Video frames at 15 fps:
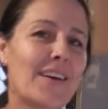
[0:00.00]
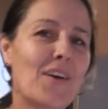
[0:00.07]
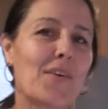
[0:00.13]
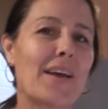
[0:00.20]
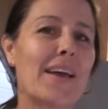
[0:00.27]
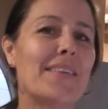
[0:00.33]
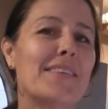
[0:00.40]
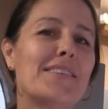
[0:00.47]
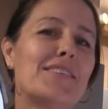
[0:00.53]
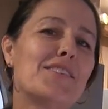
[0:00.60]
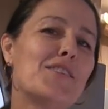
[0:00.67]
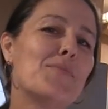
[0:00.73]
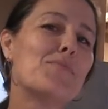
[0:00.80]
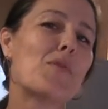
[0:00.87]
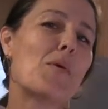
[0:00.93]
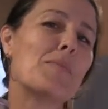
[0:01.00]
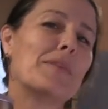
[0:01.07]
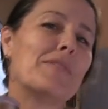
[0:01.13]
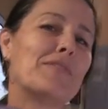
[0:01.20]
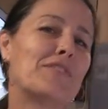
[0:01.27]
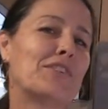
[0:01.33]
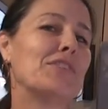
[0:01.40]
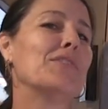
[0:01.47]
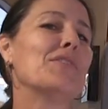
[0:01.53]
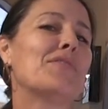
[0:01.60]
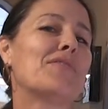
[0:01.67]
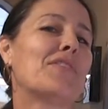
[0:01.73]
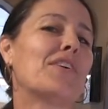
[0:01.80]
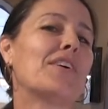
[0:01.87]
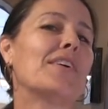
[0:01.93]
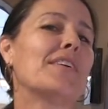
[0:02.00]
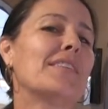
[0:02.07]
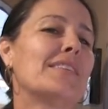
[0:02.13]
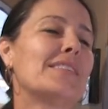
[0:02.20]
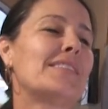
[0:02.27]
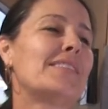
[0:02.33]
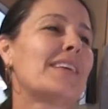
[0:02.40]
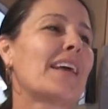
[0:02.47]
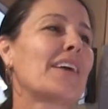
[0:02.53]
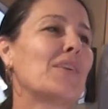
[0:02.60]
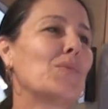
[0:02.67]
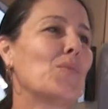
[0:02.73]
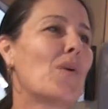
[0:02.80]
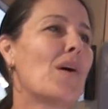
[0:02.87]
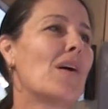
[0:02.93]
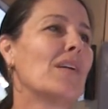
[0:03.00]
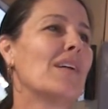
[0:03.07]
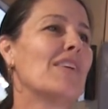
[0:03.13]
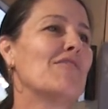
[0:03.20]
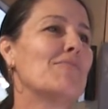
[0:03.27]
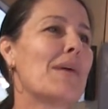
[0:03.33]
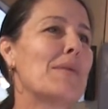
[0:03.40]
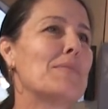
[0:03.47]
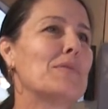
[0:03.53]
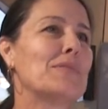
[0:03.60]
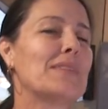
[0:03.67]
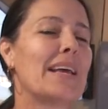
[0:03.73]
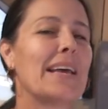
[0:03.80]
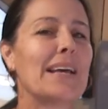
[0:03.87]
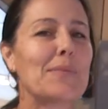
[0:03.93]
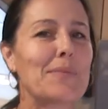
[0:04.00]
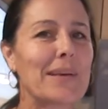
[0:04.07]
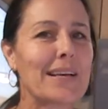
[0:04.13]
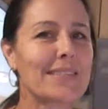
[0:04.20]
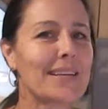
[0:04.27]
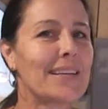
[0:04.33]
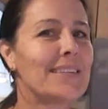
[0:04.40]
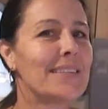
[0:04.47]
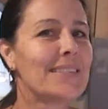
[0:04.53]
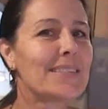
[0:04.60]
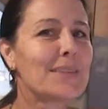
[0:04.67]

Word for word: Okay, this is the moment of truth for the second wall of my mosaic because I did